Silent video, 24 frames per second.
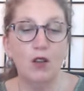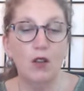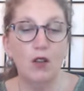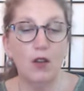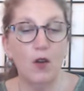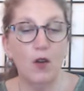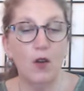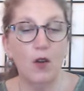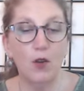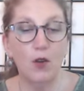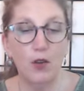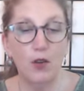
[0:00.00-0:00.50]

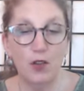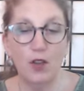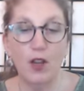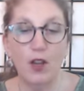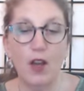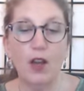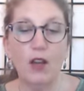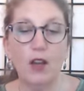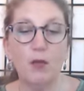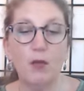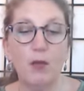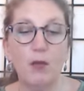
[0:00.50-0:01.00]
or
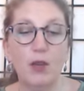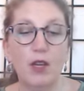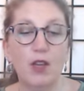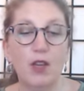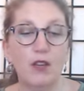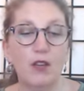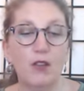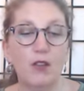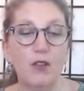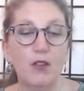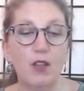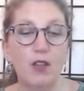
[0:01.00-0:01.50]
stuck
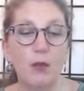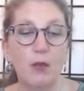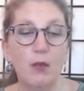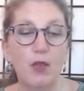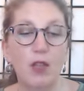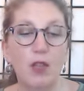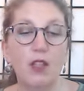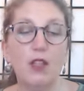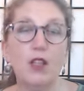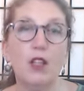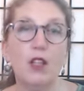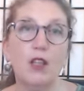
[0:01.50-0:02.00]
because of
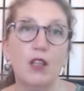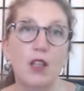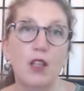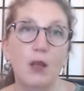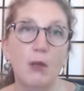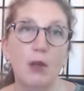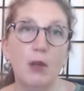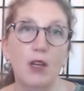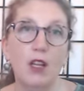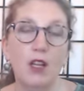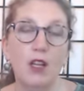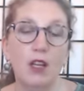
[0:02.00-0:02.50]
something that
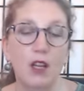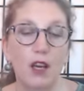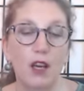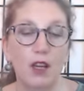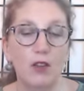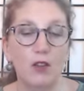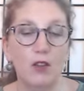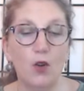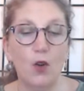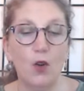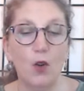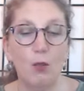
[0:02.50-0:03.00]
limited
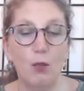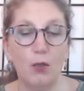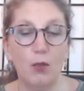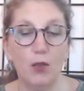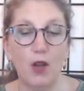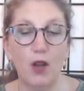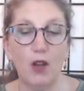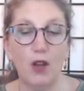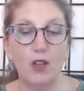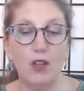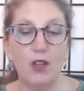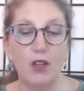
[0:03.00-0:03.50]
us or
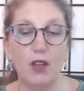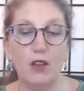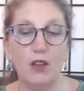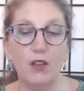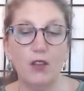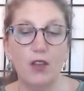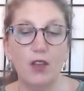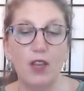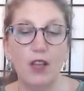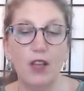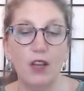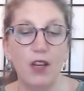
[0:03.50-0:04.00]
blocked us
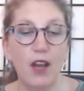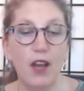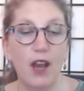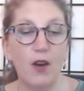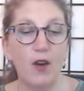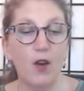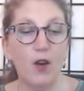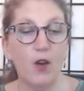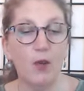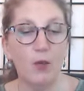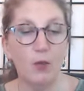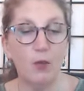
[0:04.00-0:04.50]
in
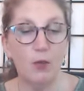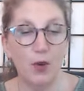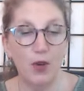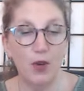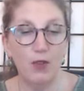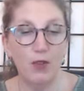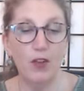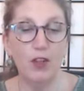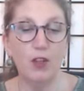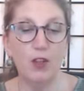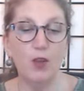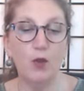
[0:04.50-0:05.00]
our
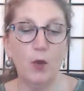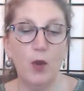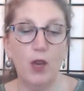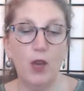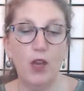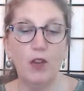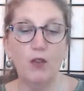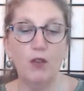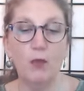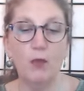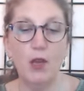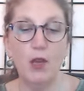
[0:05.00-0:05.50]
previous way
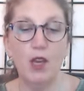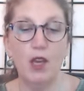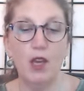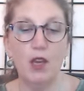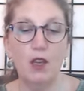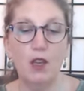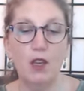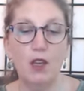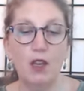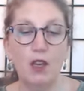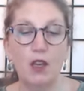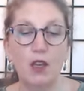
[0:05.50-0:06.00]
of
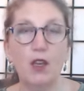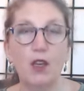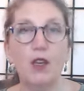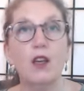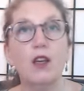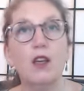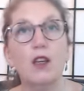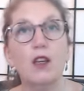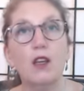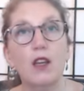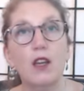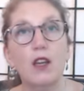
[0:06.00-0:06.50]
being.
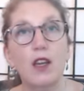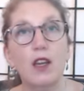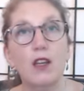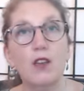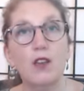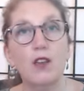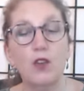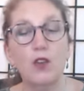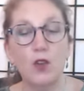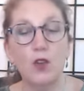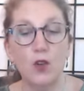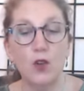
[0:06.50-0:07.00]
Today
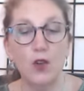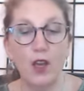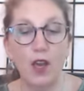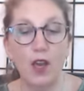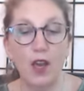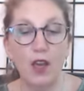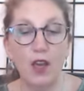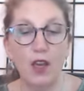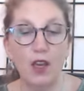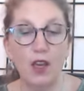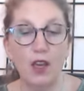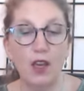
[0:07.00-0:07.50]
is a new
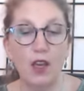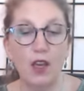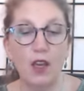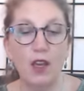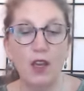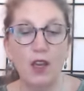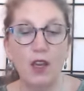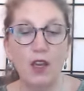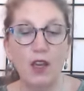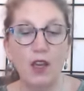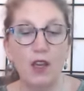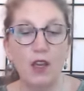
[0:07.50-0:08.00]
day,
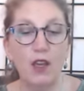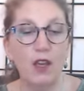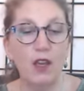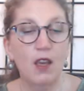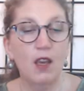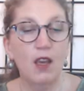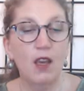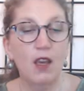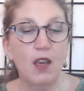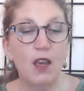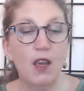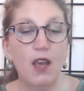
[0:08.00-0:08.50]

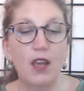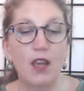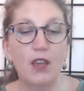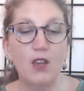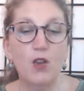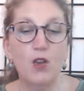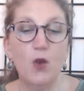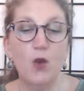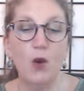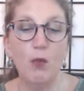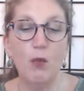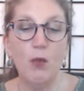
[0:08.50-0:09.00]
and
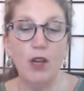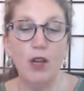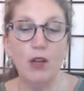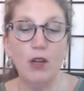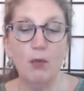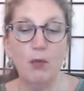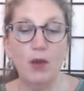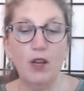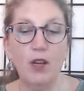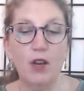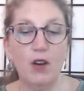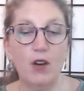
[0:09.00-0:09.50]
you are much
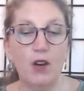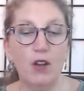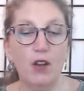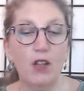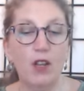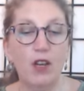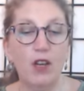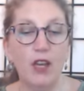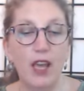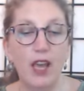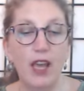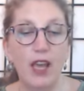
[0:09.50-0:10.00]
bigger
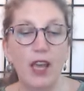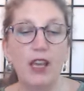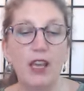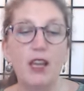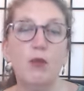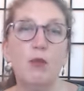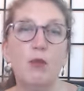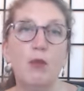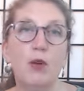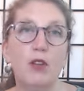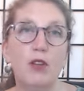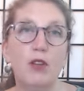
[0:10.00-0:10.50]
than any
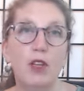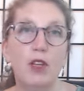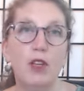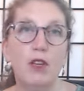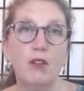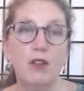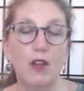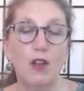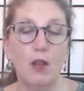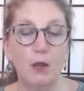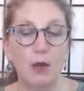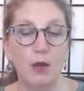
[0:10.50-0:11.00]

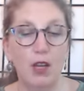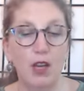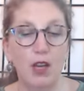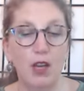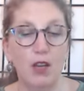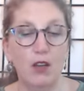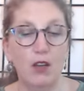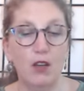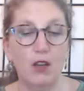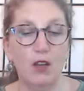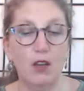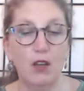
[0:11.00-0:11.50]
perceived
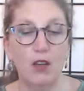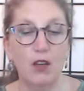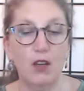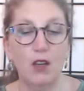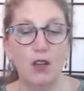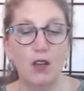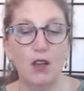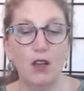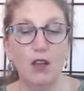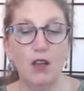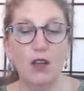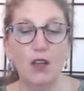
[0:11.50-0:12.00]
limitation.
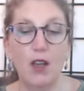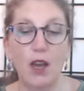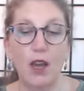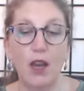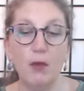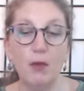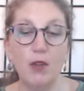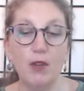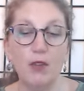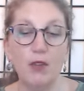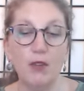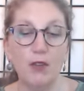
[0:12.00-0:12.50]

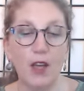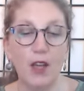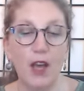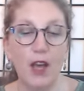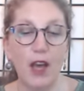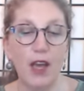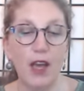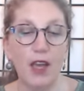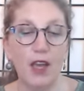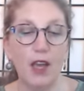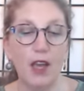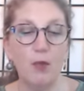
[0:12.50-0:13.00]
Time to
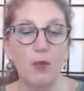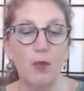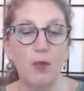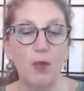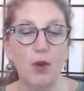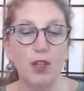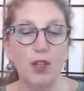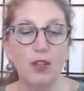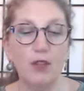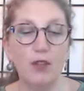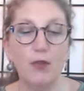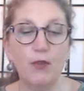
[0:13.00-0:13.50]
fly and
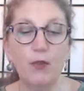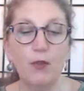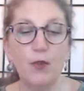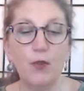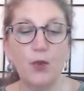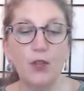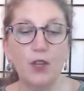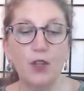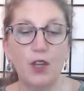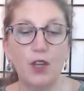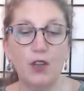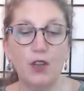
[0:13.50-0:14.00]
bring the
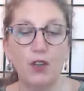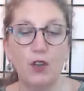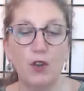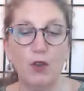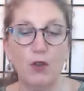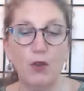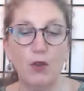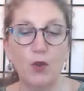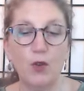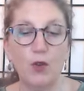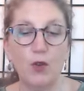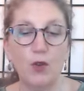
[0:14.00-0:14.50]
fullness
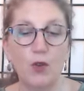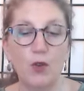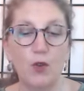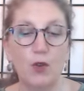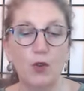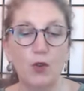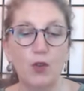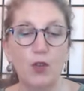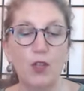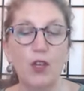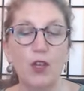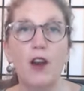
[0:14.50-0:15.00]
of who you
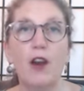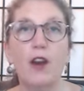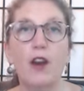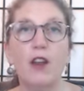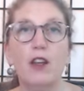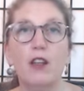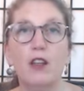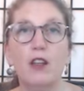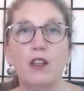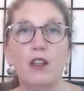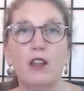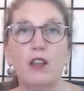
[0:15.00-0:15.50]
truly are
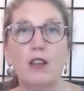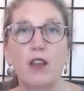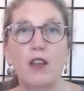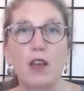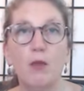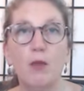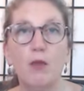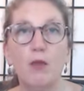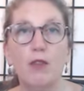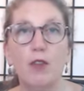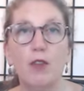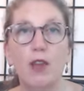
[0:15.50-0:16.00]
into this
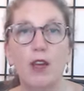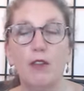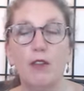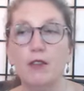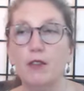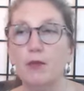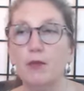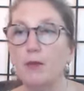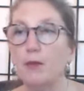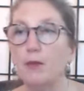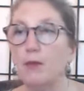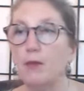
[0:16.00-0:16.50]
game of life.
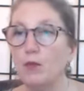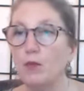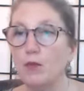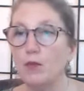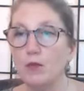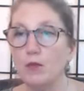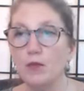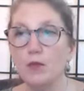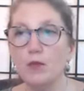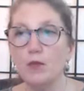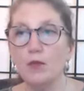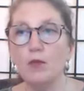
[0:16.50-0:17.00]

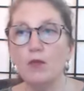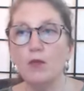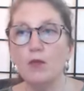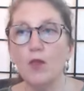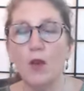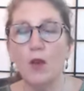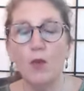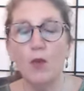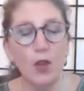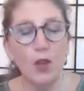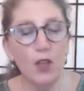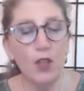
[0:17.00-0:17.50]

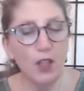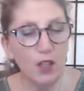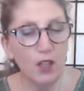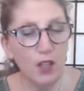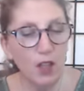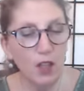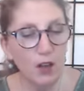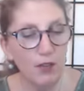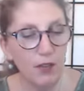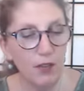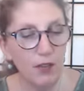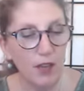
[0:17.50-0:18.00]
I really
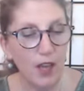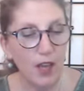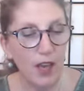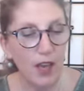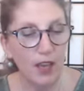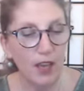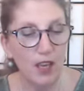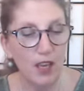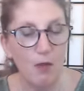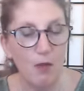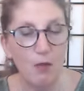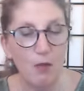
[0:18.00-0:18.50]
love that
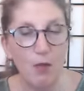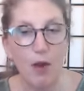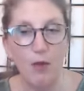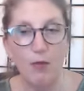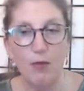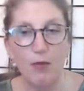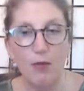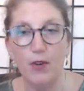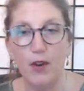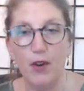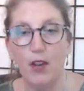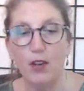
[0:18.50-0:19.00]
that came up
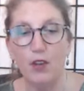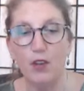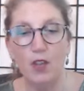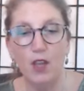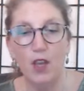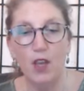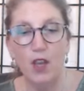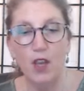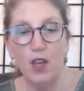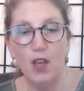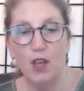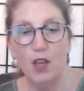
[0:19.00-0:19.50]
for us
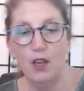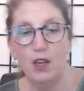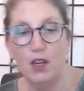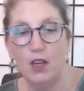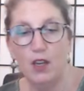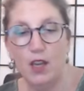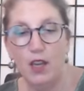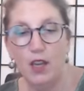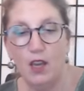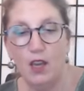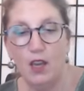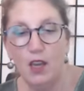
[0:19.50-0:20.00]

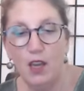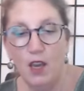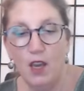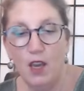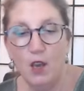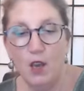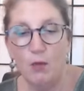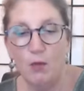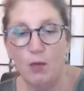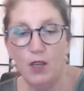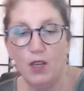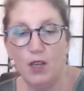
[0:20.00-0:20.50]
today,
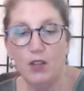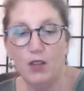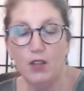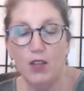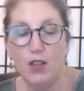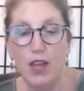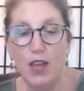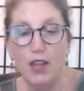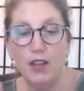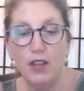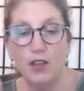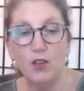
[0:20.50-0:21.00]
because
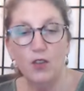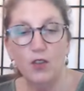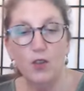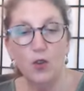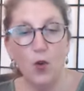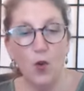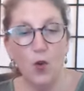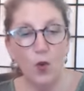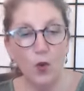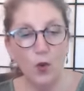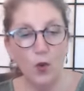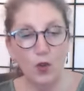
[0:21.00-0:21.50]
that is
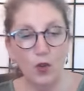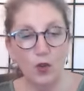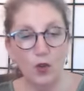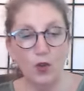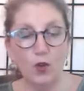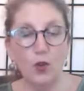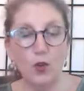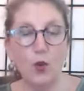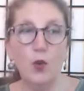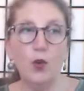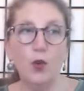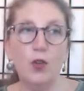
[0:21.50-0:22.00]
so
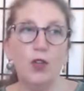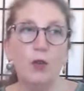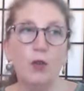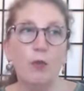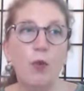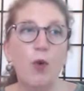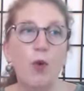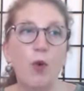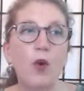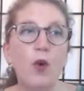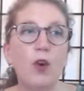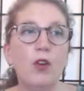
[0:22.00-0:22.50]

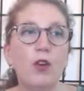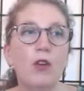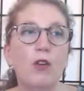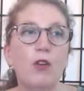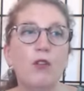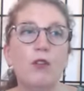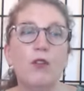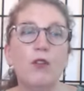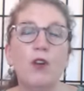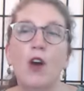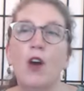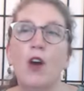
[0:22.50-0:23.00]

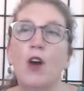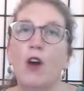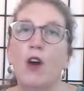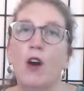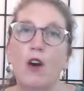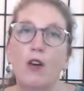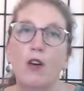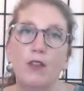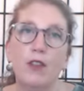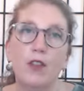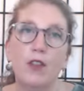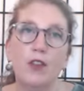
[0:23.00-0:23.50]
supportive
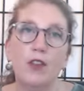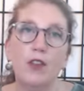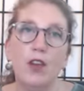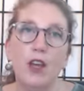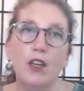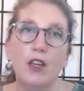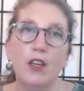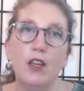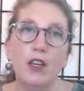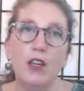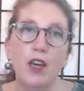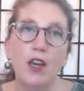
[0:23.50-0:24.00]
of this
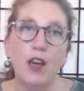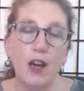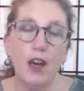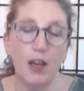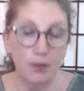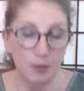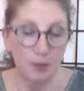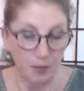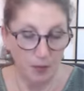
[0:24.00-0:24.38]
idea